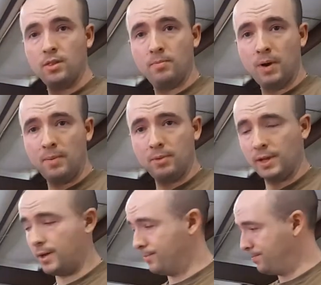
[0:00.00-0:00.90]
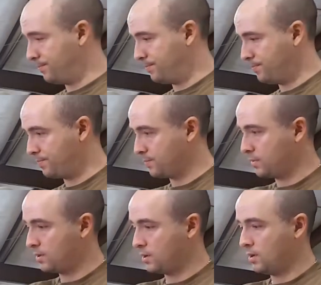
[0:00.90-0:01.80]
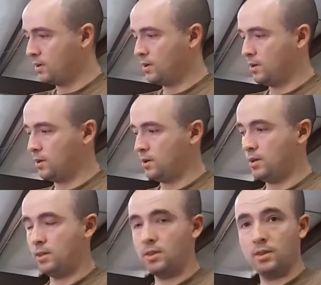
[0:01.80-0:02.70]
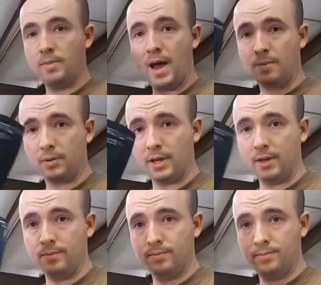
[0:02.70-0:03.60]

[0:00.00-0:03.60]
the butt plate, the back plate,